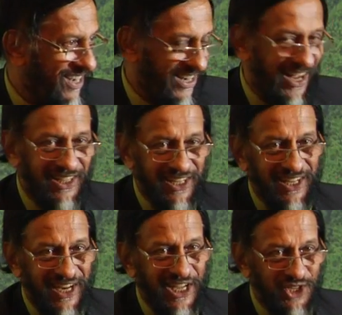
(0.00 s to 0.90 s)
And I
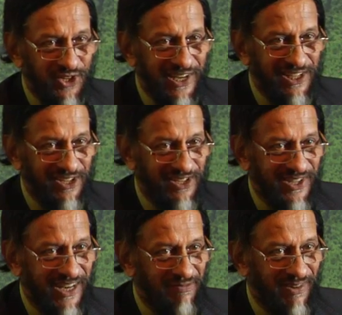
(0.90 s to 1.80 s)
think nature tells us that